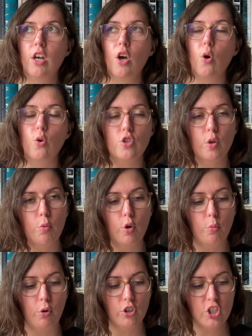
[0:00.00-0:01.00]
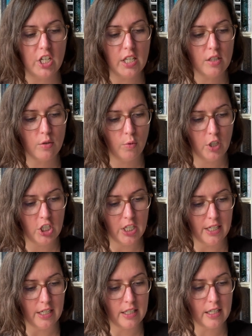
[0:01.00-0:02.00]
audiobook purchase, which
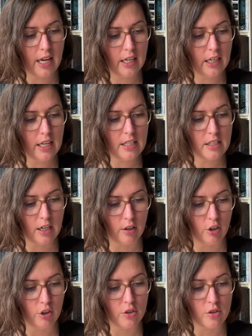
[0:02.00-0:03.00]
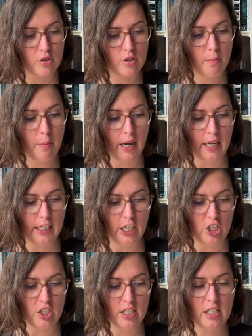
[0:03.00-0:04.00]
is Endless Terrors by
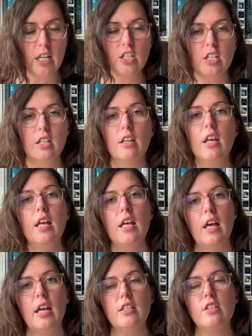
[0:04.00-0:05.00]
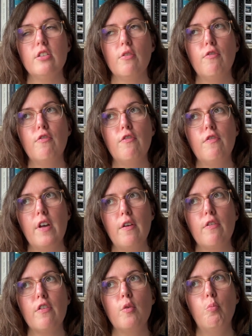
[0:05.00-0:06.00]
KJ Sutton. It's the
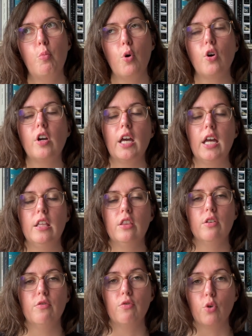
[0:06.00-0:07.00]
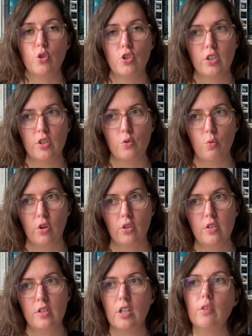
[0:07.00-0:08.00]
5th book in the Fortuna
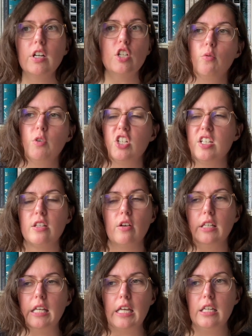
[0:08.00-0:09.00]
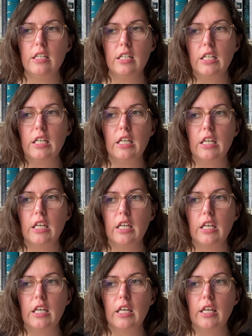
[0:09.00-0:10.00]
Sworn series, which is an
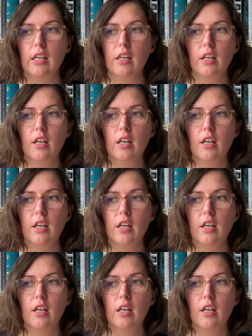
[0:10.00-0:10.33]
indie